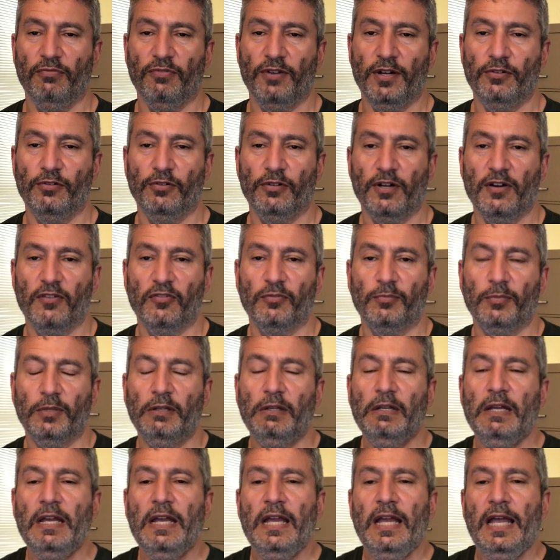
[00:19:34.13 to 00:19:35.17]
federal government.
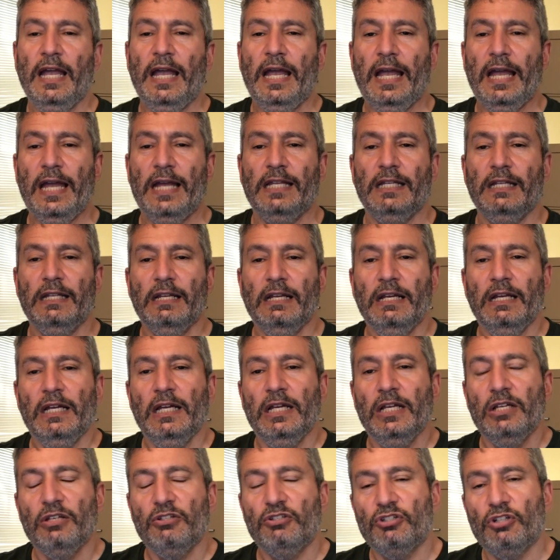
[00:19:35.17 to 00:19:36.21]
And
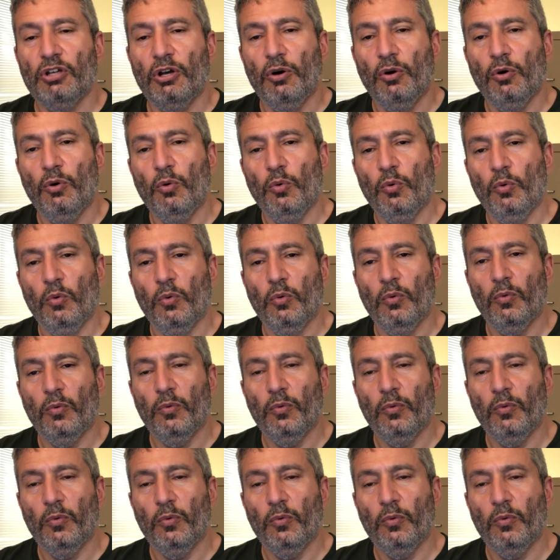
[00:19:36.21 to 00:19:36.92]
so